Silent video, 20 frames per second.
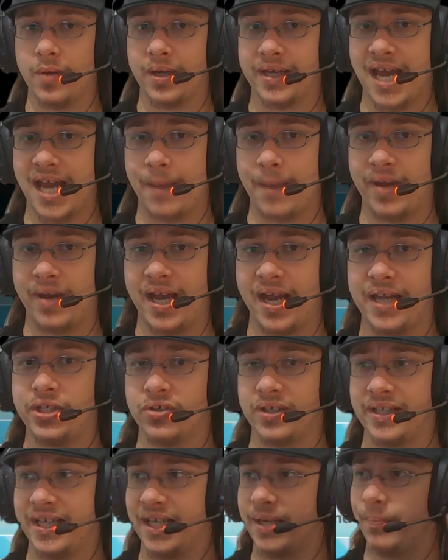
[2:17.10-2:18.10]
into a campaign,
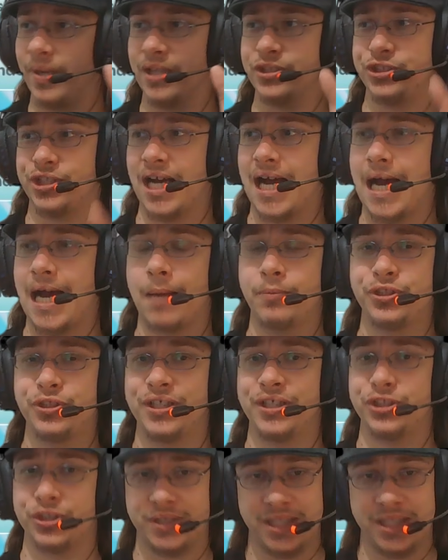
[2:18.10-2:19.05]
you'll get a bunch of options.